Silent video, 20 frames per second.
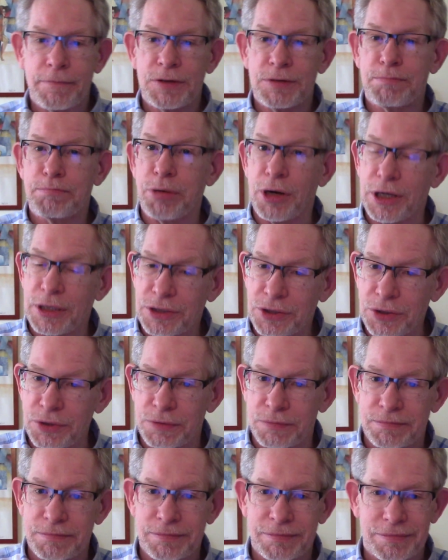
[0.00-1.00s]
part
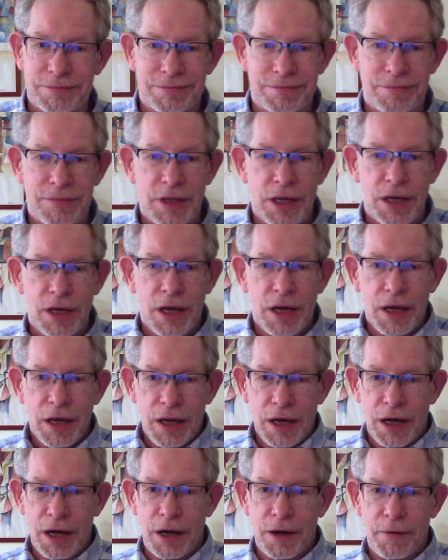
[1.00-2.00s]
2.
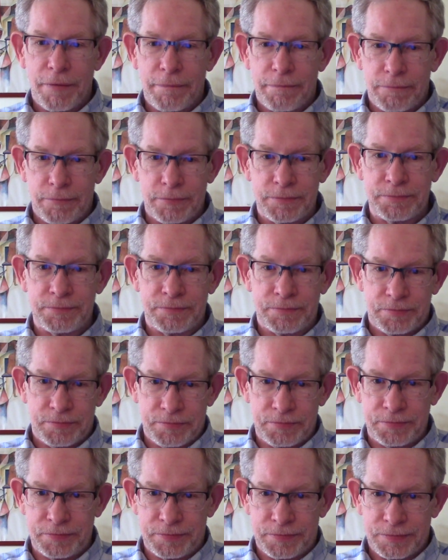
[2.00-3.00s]
You're
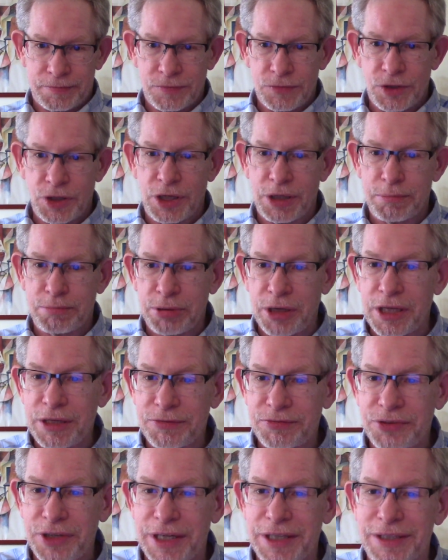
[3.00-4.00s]
going to play the
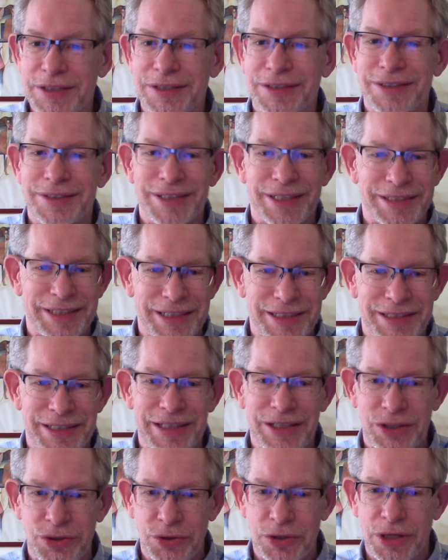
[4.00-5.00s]
phrase, as I
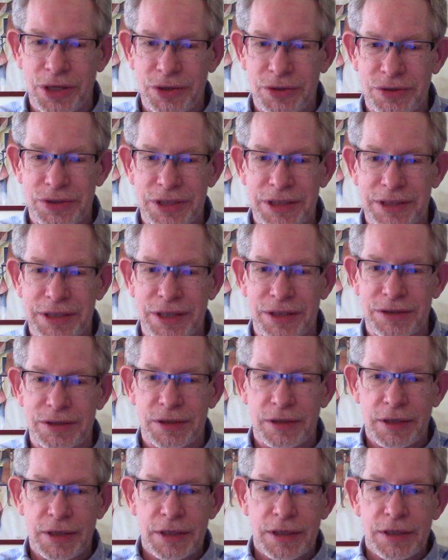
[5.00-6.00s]
said, including all those
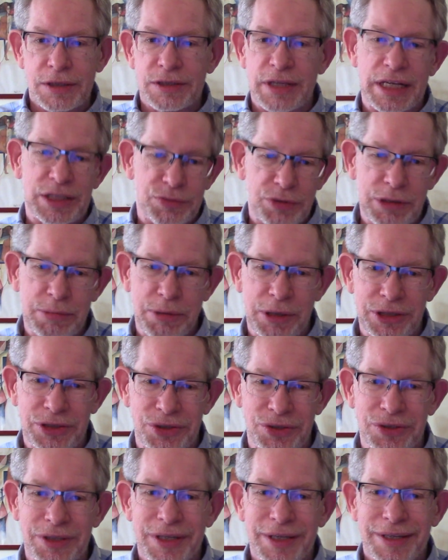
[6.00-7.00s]
details. That's really part
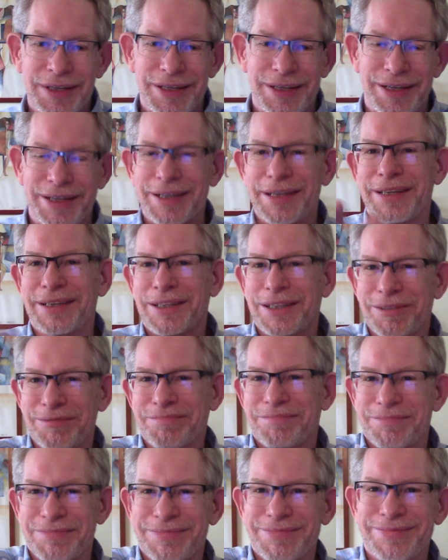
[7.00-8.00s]
2.
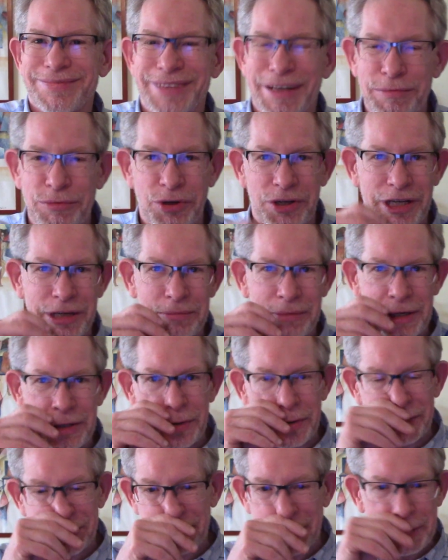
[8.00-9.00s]
I'm looking at my
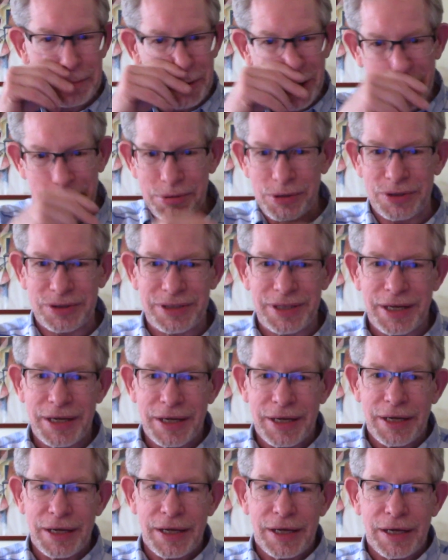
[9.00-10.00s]
notes for my blog post.
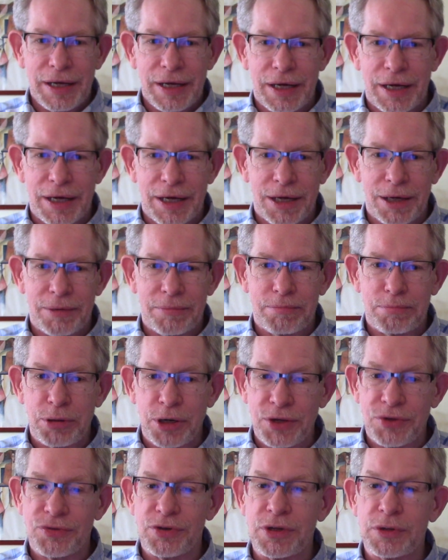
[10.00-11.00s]

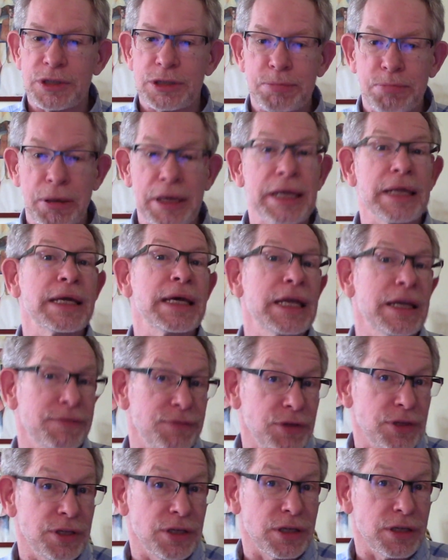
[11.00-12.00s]
Part 3 is play it again if
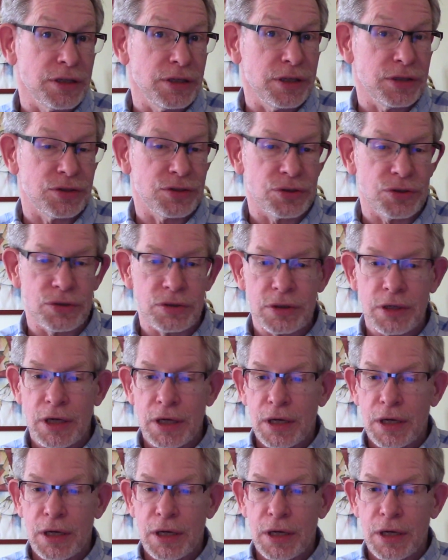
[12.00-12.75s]
you think you need to.